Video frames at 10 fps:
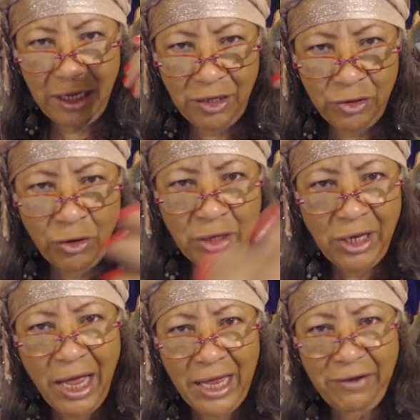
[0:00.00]
your
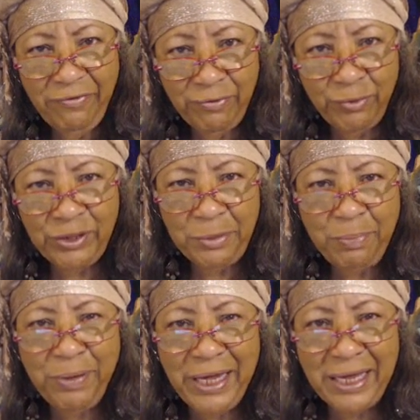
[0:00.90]
life would
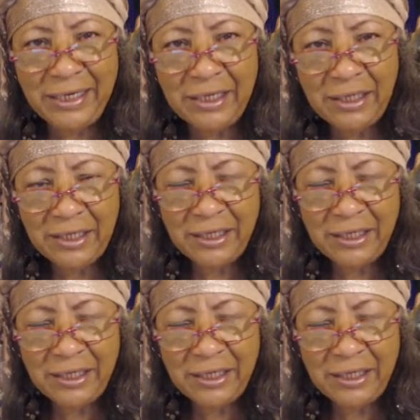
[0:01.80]
depend